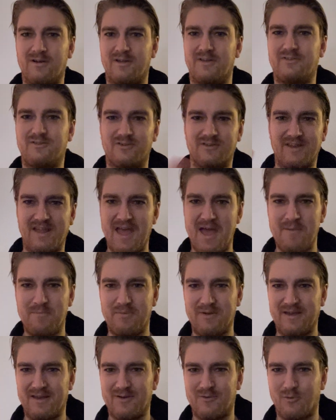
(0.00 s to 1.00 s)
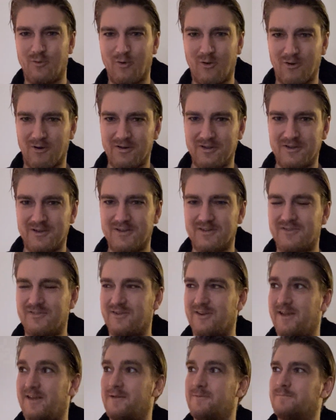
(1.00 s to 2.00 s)
It's an epic war, you could
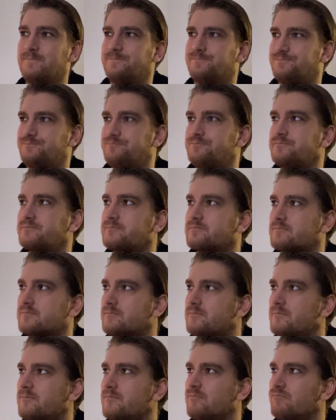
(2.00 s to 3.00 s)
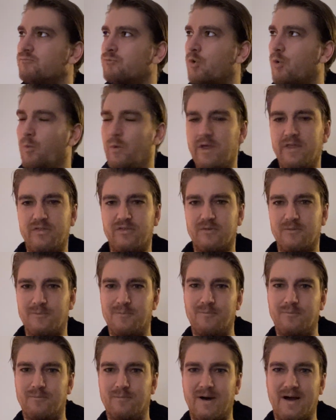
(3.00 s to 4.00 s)
say, with,
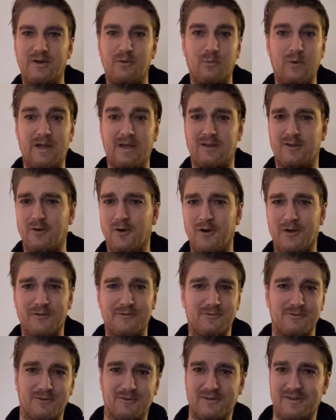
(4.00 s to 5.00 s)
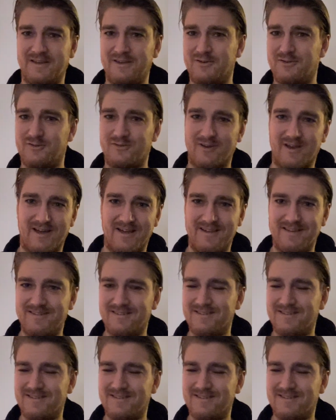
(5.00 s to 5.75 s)
by the way, gods on each side.